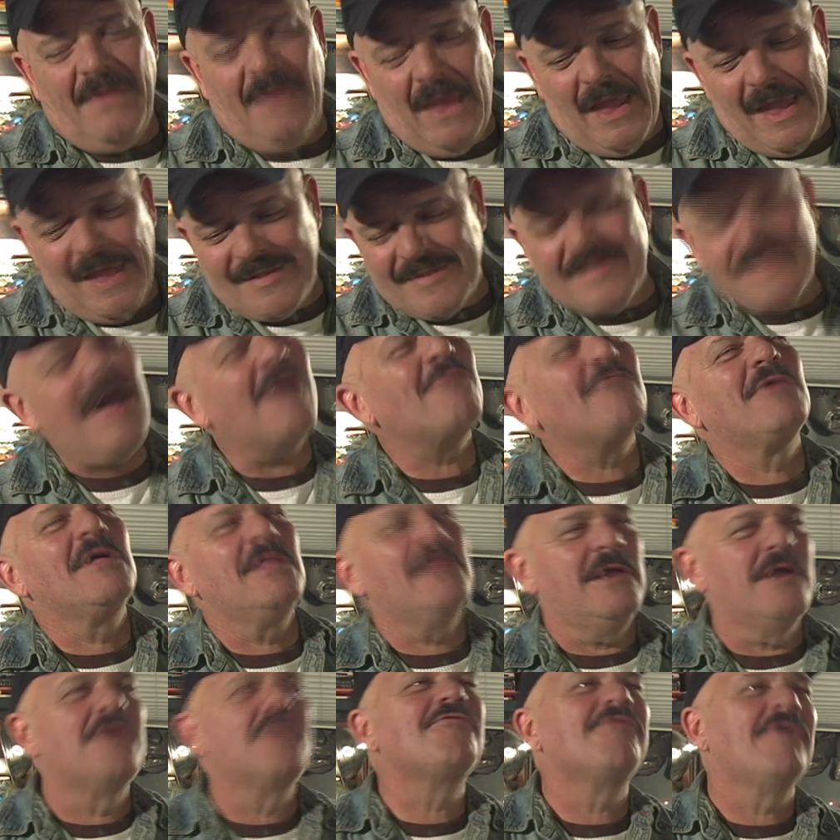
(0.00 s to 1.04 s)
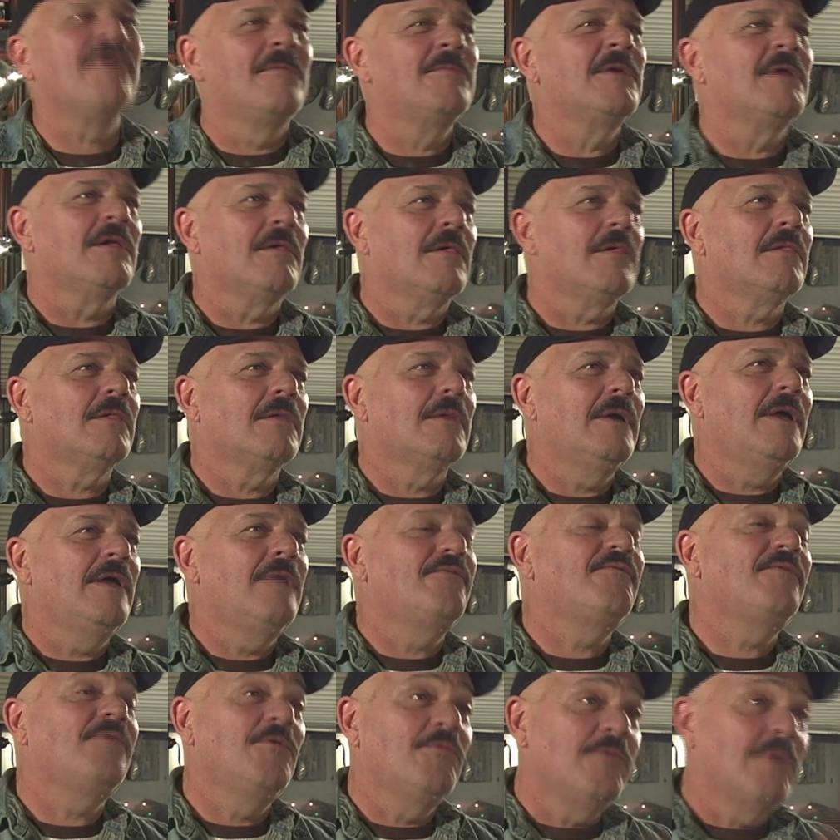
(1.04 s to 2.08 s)
It's not really criminal
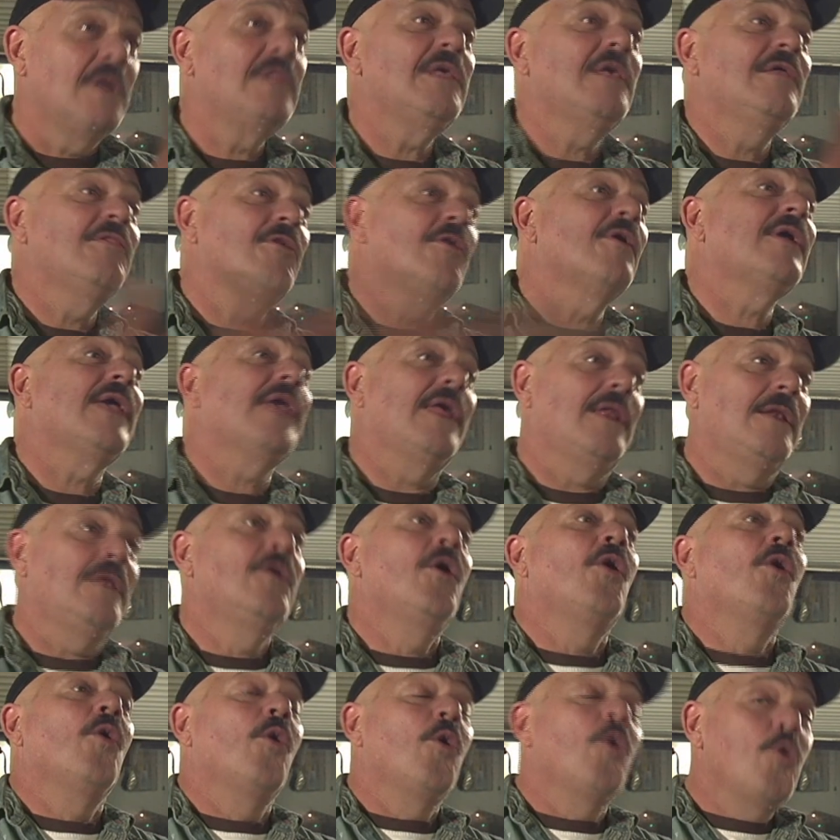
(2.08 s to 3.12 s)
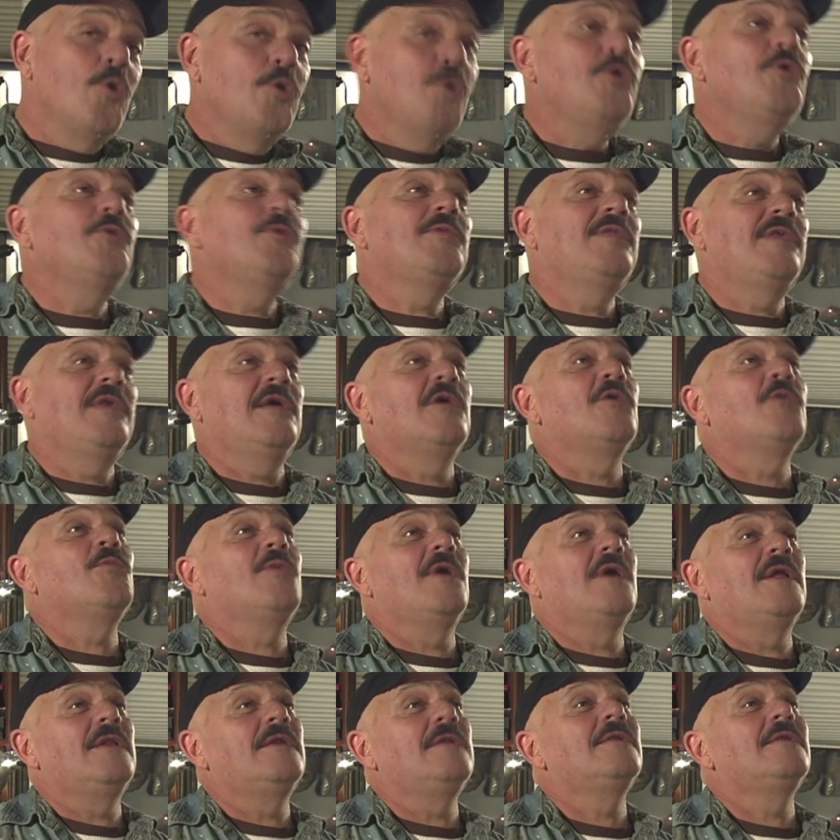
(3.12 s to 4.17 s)
if you really look at who you deal with.